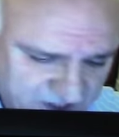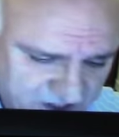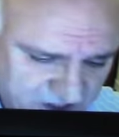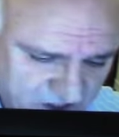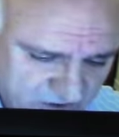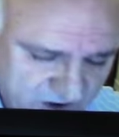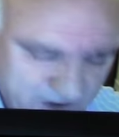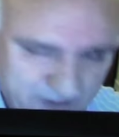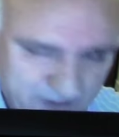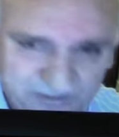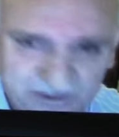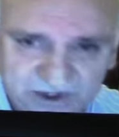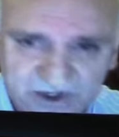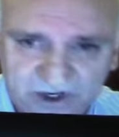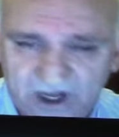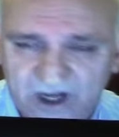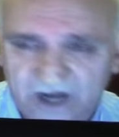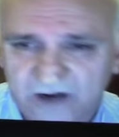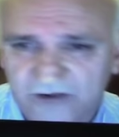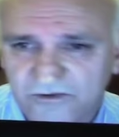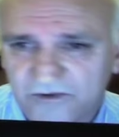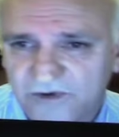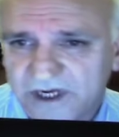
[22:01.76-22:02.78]
corrupt
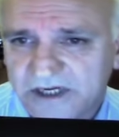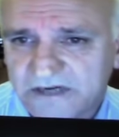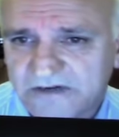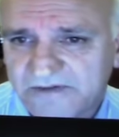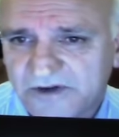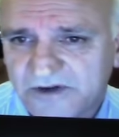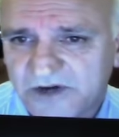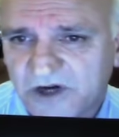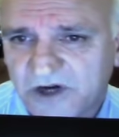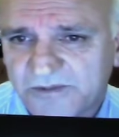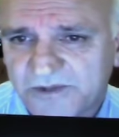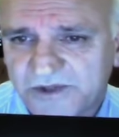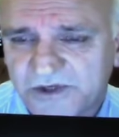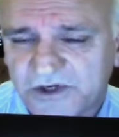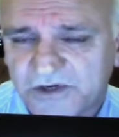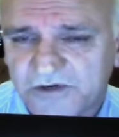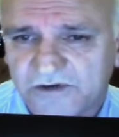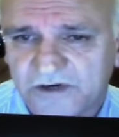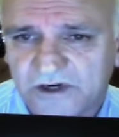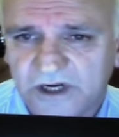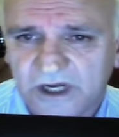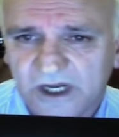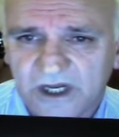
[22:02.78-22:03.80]
ring of cops who
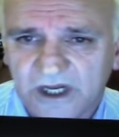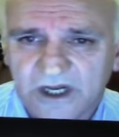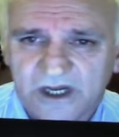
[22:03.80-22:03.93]
were